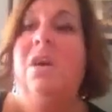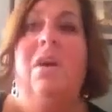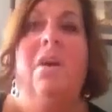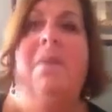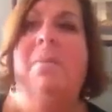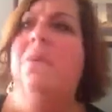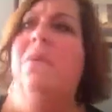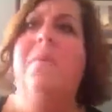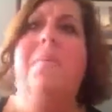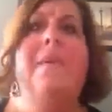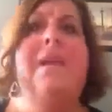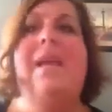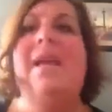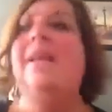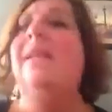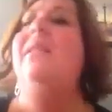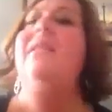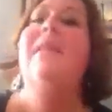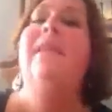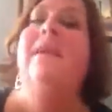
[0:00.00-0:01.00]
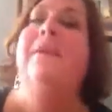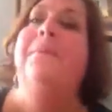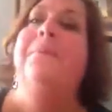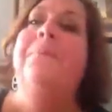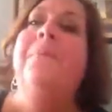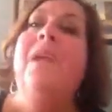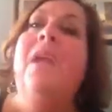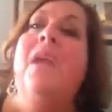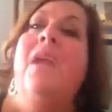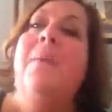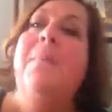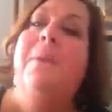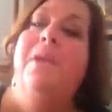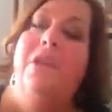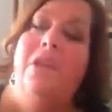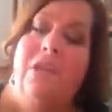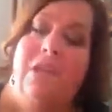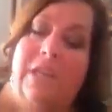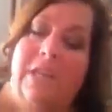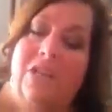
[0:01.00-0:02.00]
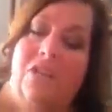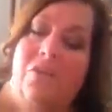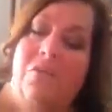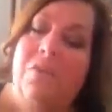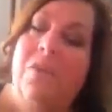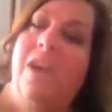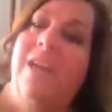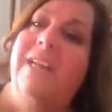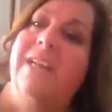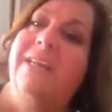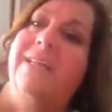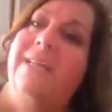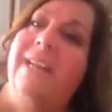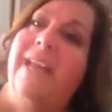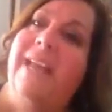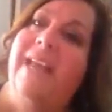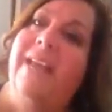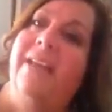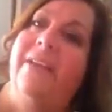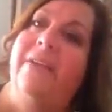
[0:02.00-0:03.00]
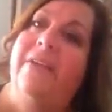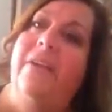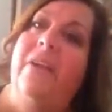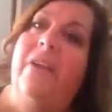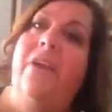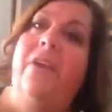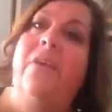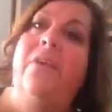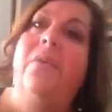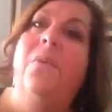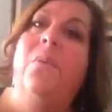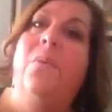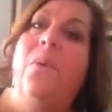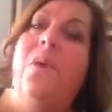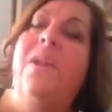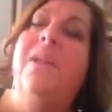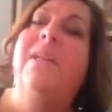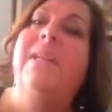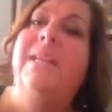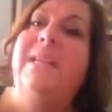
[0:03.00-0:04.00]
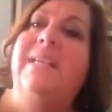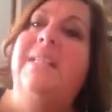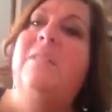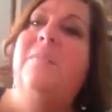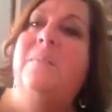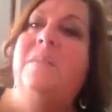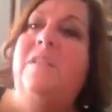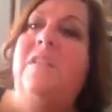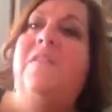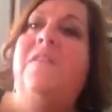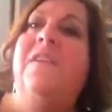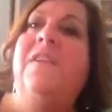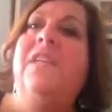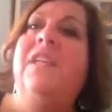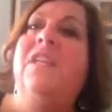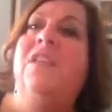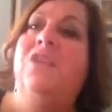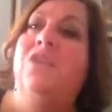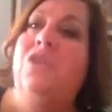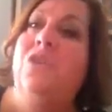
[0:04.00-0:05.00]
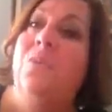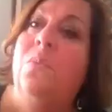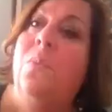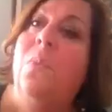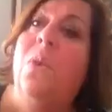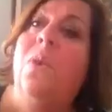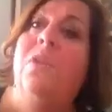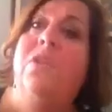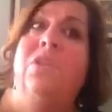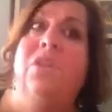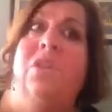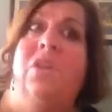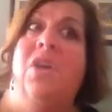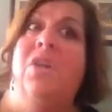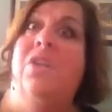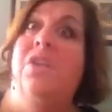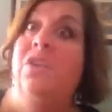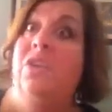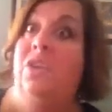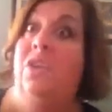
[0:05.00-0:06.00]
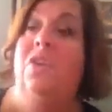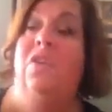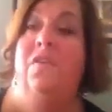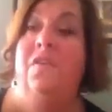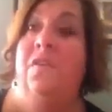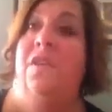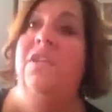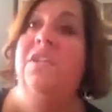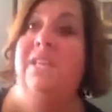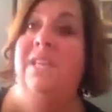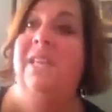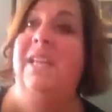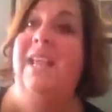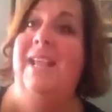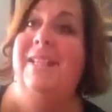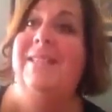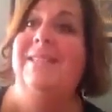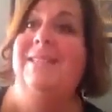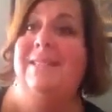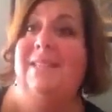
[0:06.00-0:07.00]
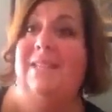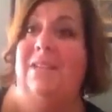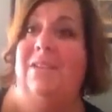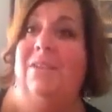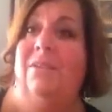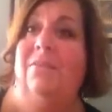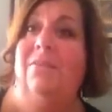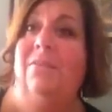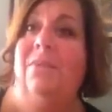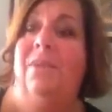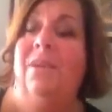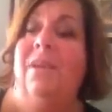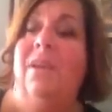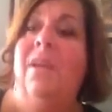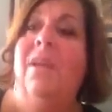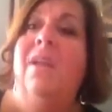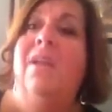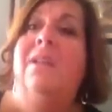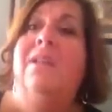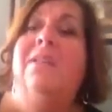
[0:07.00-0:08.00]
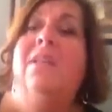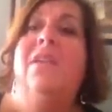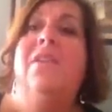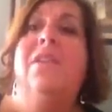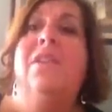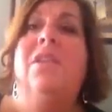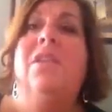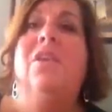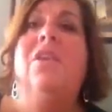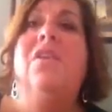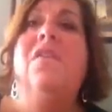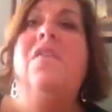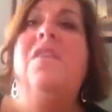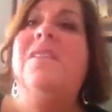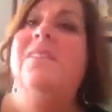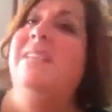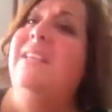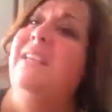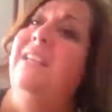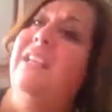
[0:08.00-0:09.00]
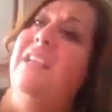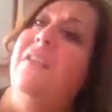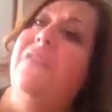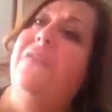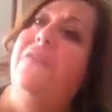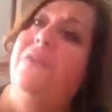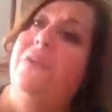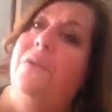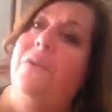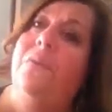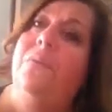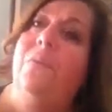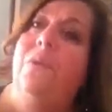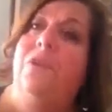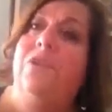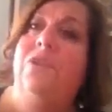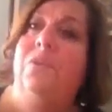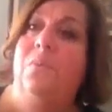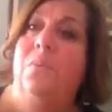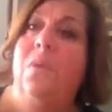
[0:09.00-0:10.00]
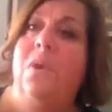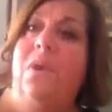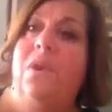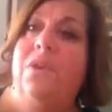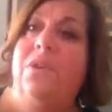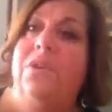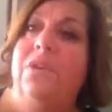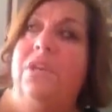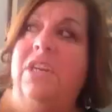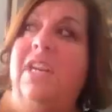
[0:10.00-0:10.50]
Or it could be anything. But you need to write it down on what it is specifically that you want so that the universe can answer you. So that the universe can give you what you want.